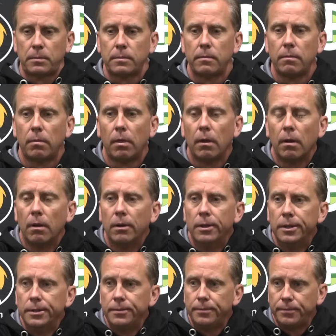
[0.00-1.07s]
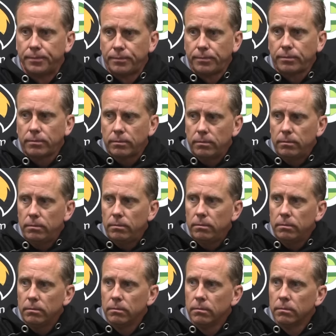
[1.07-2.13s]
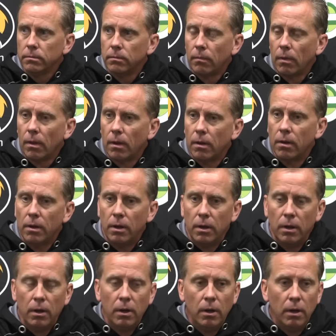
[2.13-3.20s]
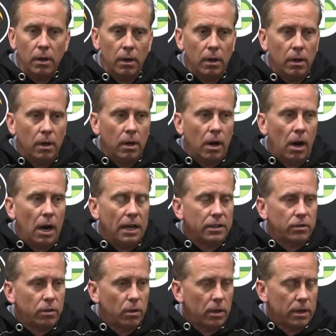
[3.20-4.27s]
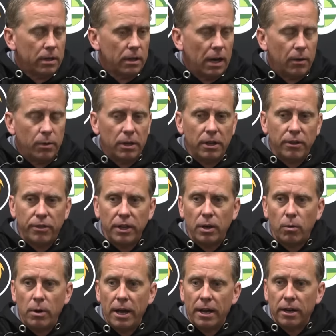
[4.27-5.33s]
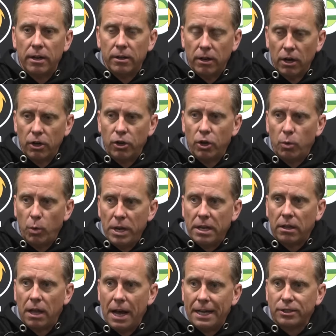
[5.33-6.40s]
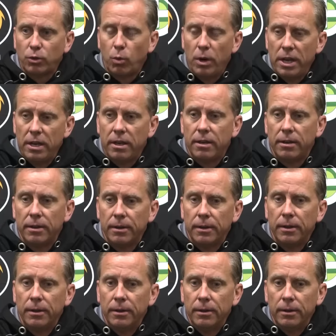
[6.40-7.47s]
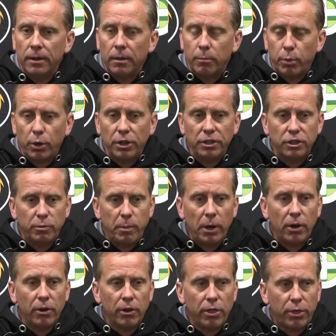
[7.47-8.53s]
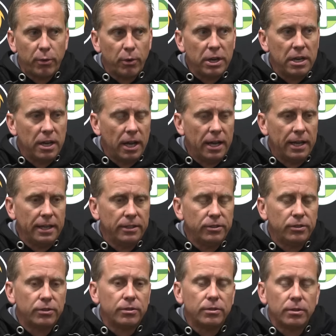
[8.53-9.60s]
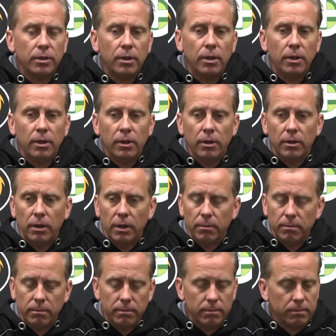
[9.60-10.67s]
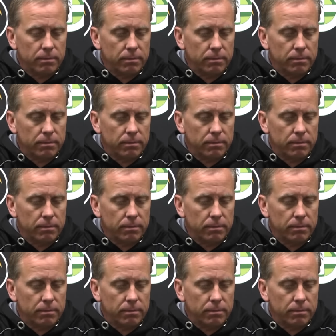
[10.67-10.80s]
coming off the bye week, and then we'll follow with questions. All right, so I, I really think we had a, a, good week last week, a pretty spirited three days. Um,